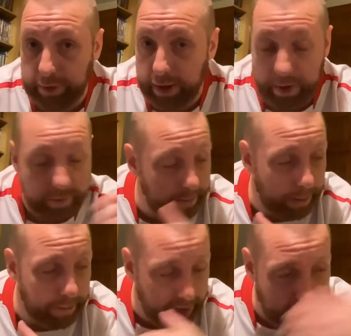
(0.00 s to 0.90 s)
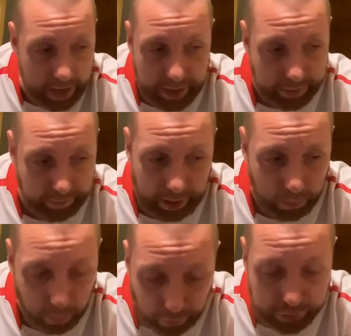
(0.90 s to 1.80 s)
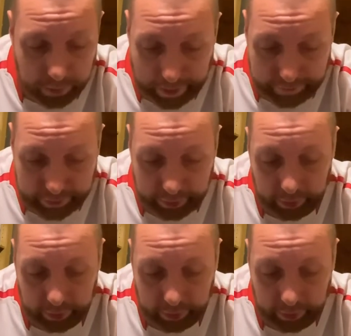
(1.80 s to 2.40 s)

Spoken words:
I don't remember any of that whatsoever.